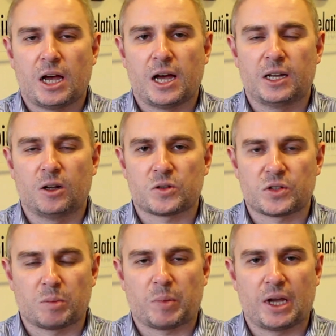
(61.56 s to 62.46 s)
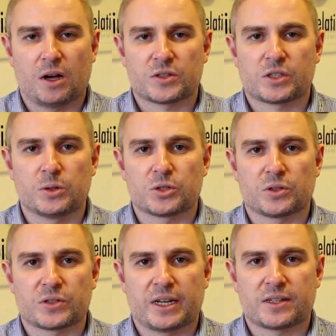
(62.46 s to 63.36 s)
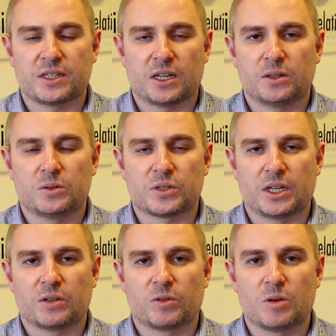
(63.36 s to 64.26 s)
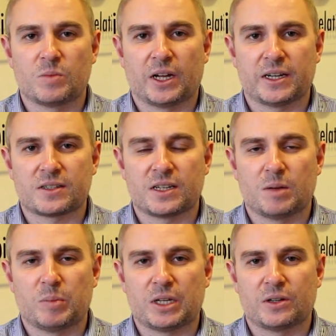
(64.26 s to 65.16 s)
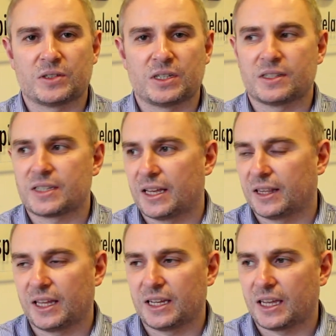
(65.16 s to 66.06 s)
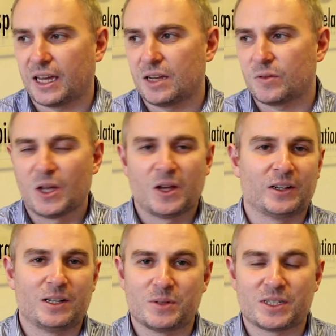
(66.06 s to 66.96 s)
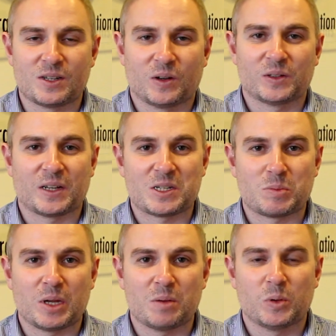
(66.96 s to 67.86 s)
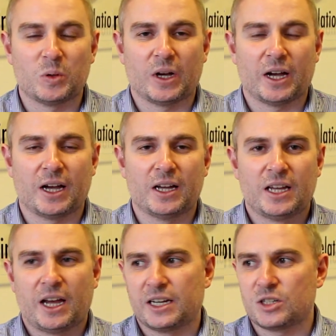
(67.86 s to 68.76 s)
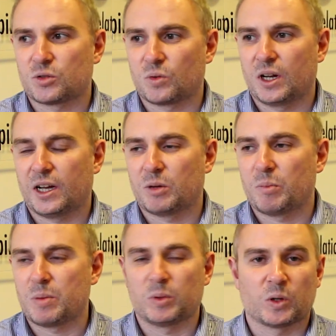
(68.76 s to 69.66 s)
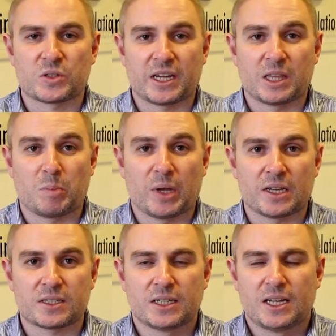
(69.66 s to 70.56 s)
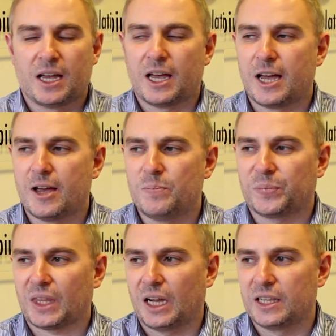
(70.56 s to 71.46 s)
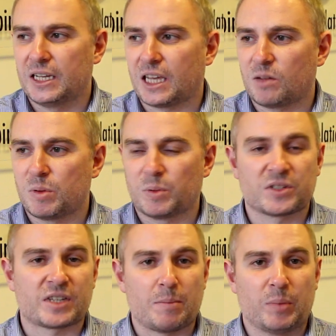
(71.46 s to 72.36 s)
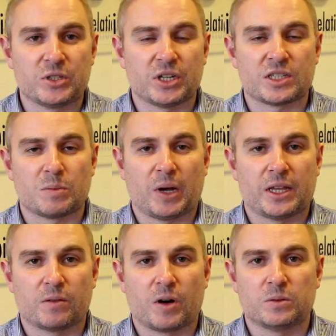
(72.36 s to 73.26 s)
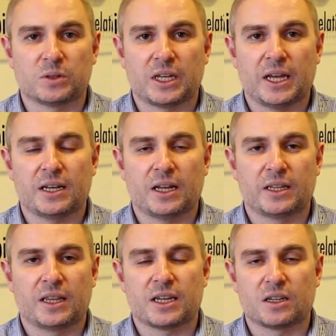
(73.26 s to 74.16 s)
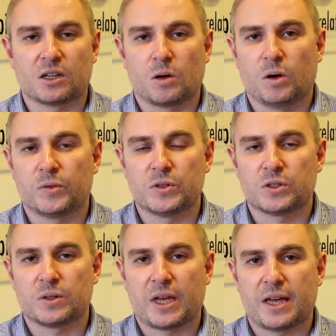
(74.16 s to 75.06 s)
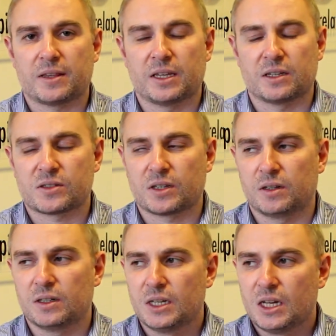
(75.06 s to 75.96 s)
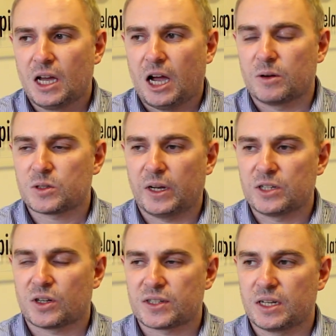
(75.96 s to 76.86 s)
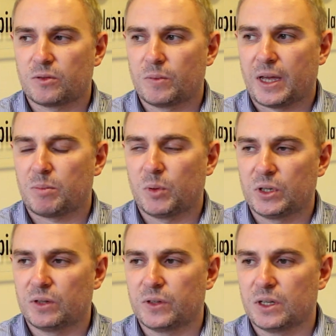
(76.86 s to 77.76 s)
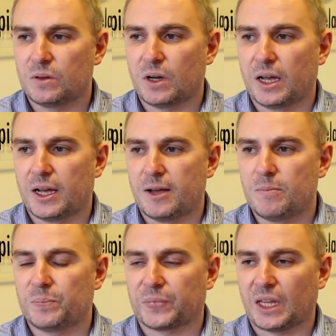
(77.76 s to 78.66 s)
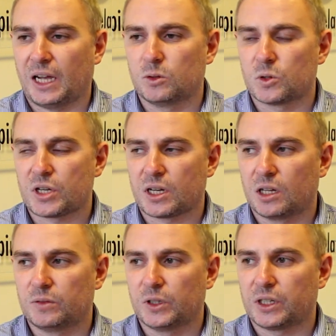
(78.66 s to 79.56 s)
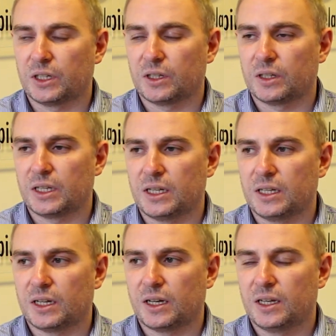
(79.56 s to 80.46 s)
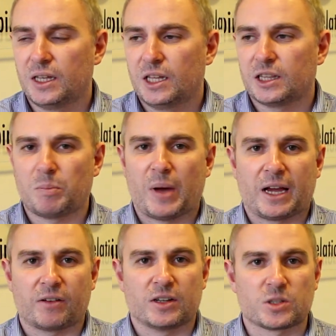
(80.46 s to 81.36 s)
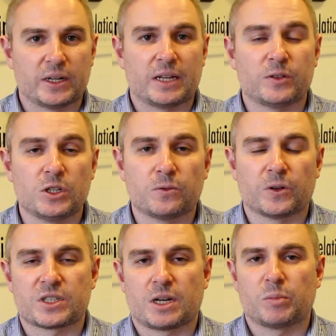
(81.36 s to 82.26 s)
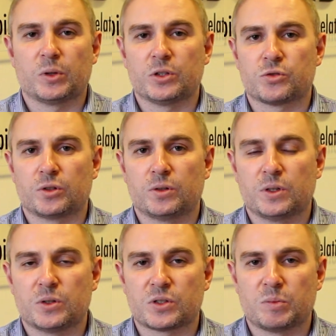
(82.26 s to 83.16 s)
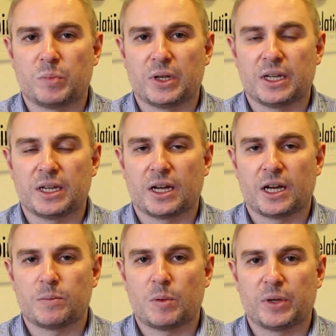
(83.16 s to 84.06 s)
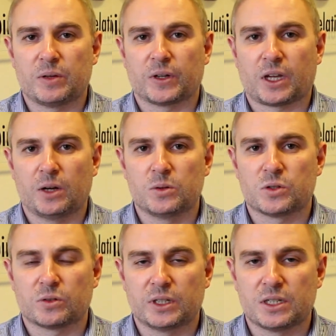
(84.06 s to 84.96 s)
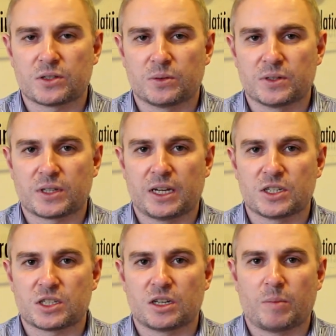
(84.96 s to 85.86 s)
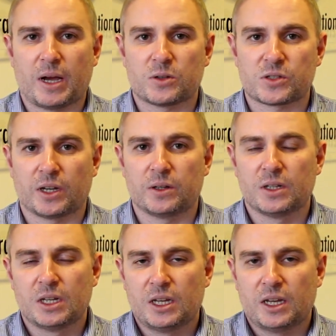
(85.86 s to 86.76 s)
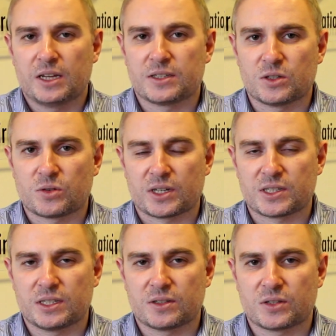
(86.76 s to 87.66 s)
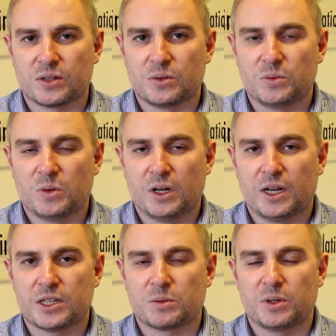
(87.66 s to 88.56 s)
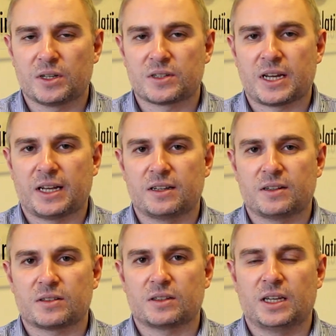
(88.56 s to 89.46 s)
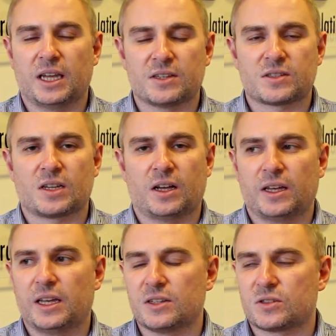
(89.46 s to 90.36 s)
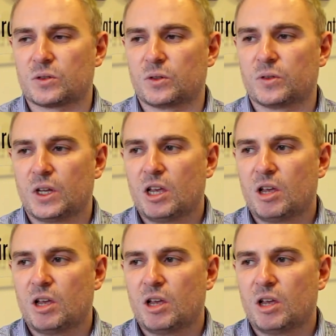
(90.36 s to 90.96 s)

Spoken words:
lots of the PR, socials and SEOs in the room liked it because he said they gave unlimited holiday to people, and he just relied on people not taking the piss. And that he gave people a set budget to buy their own kit, and then they could go off and do their thing. So I was quite interested in it from that point of view, and also kind of looking at the background. So I never knew, for example, that Drew used to be a bit of a coder and into his HTML. So it's interesting to understand his sort of